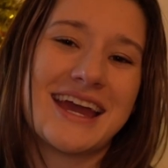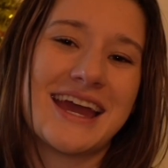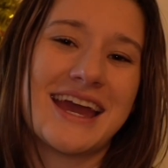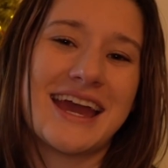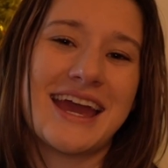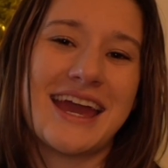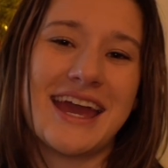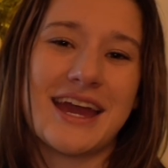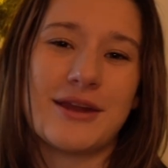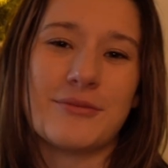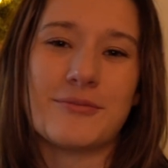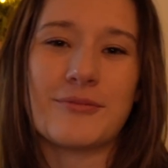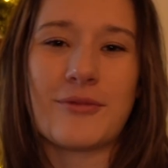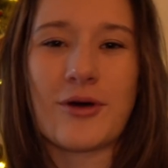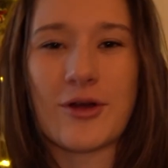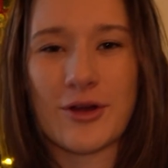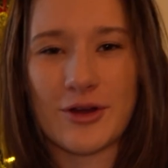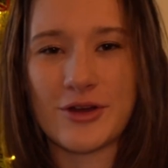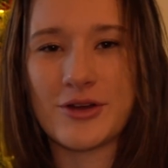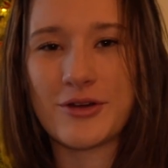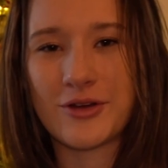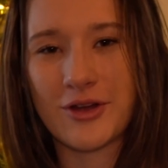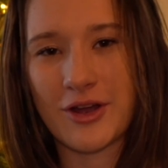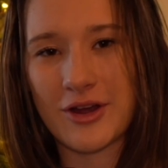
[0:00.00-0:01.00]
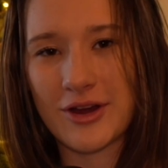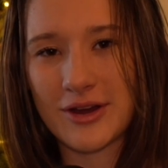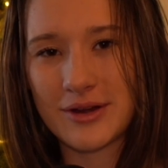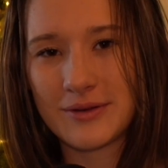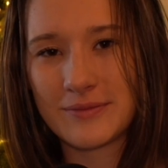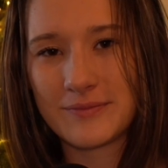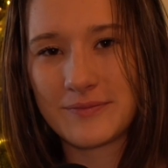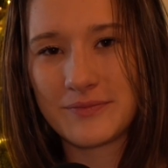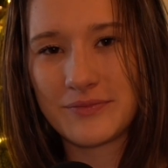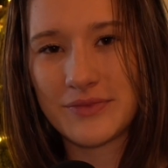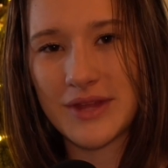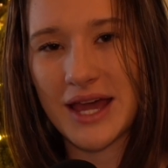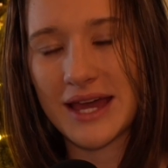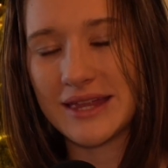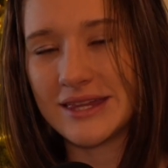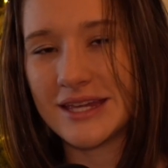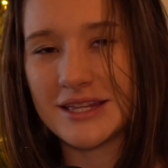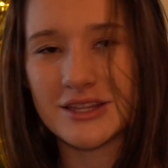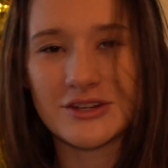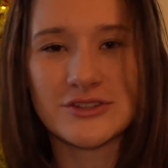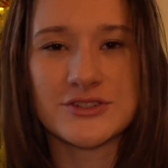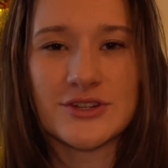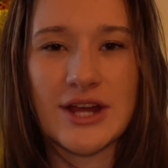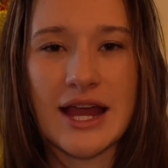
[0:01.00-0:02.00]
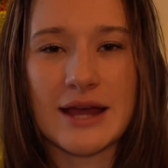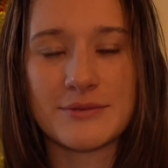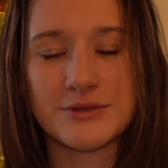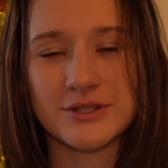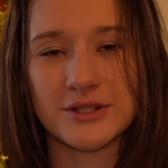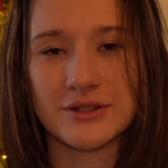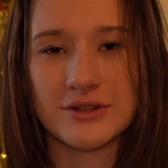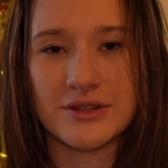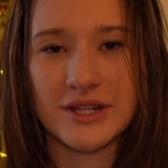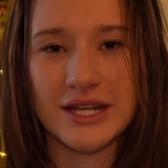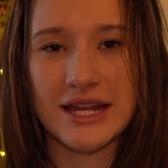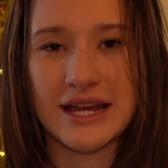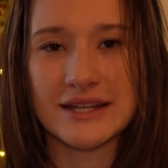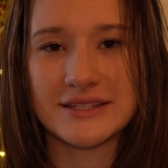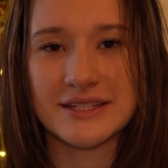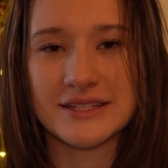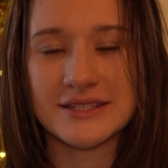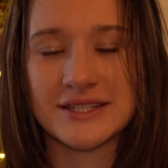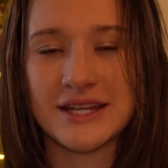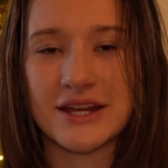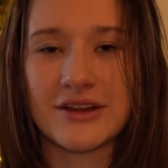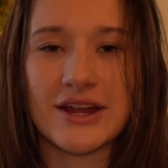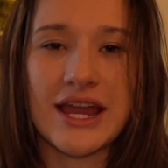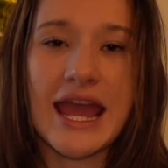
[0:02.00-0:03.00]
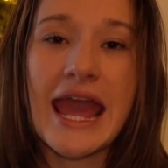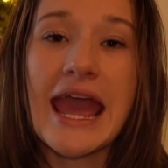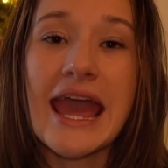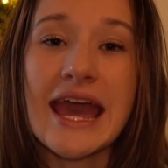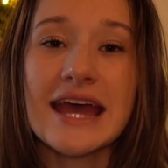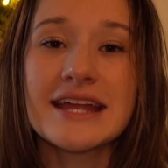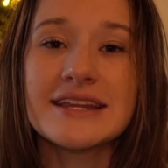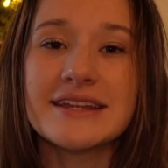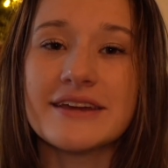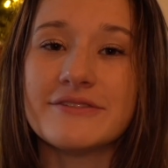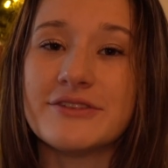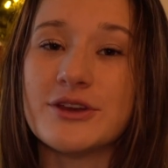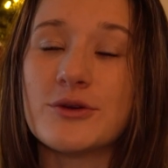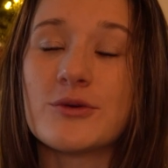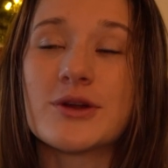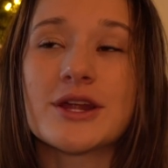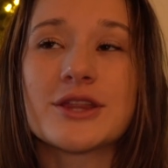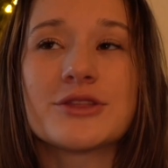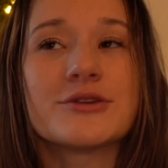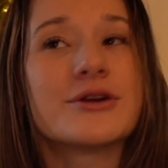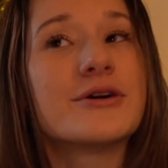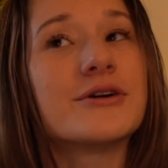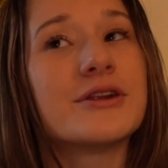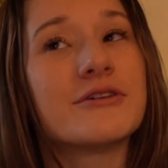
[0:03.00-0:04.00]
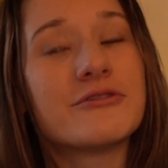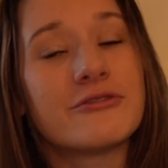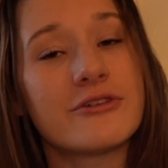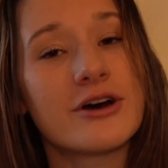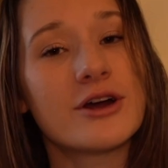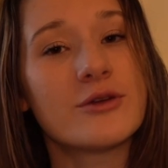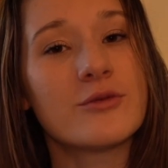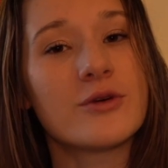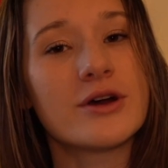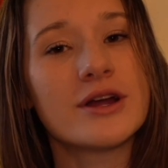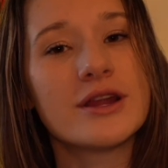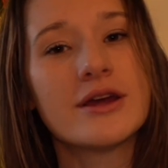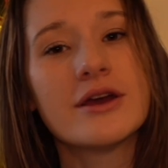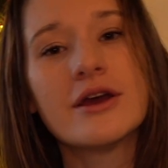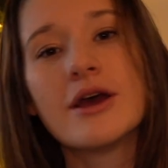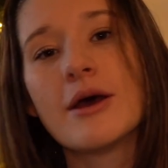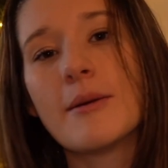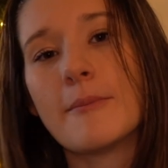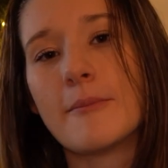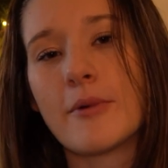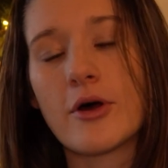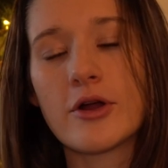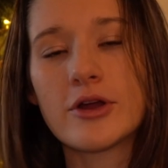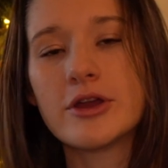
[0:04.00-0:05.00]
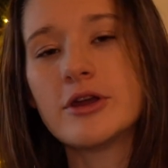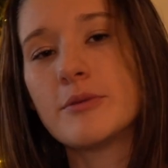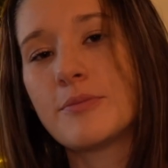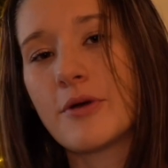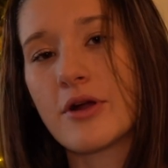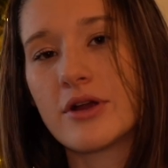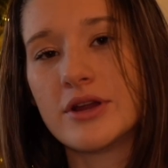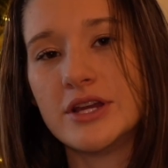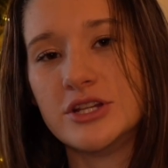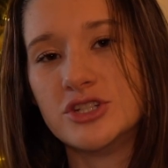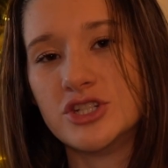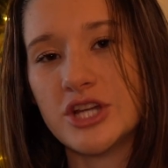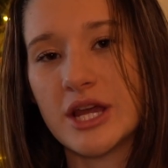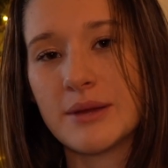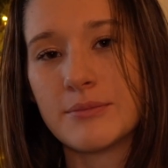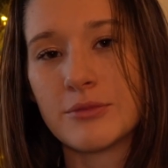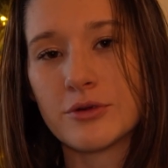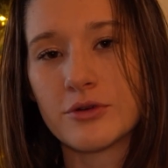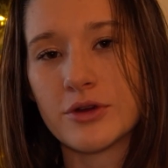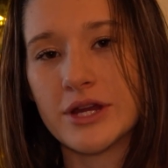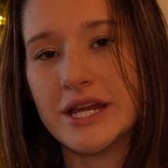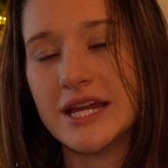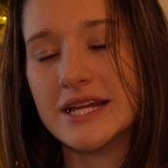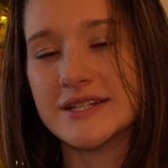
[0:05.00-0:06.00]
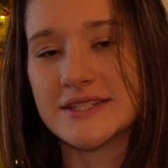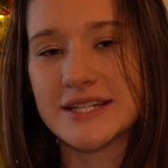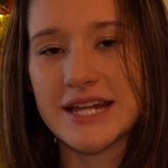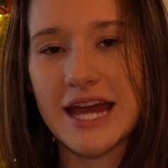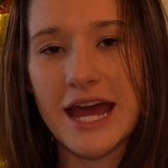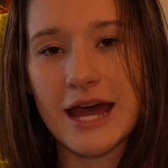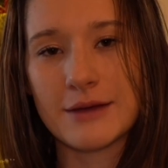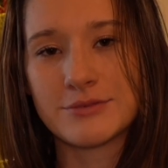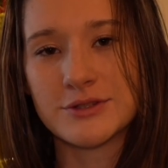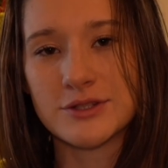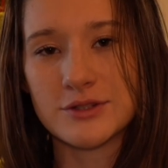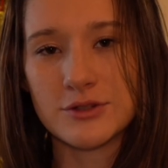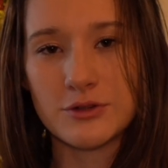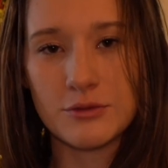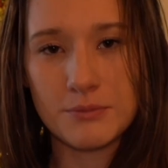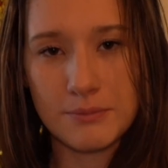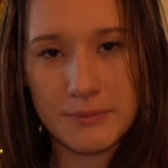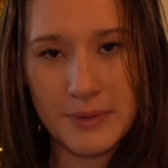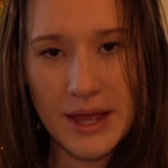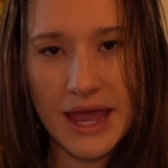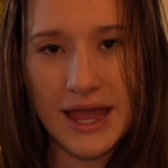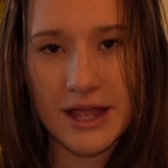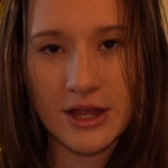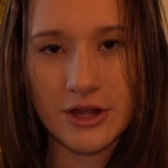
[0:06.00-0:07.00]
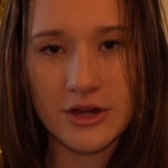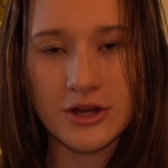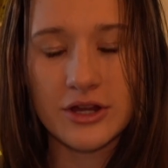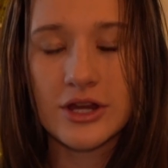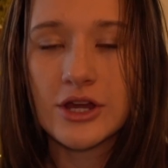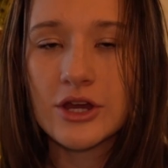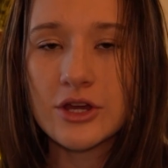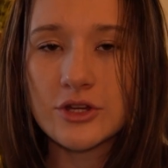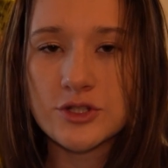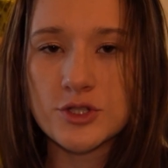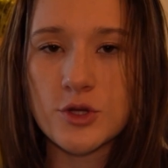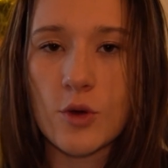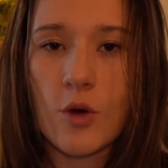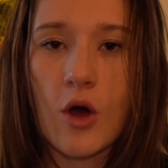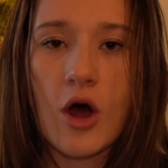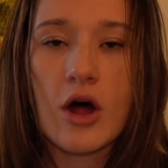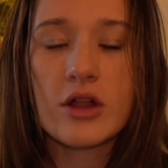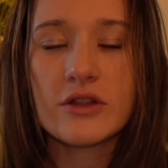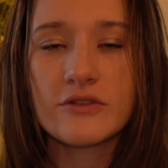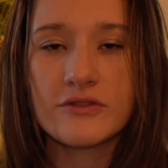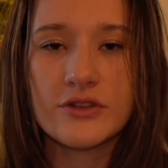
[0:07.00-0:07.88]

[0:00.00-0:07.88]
And Mario Kart. I think those are absolutely necessary. And if you want to throw in a fun one, Mario Party Jamboree is an absolute banger. So all of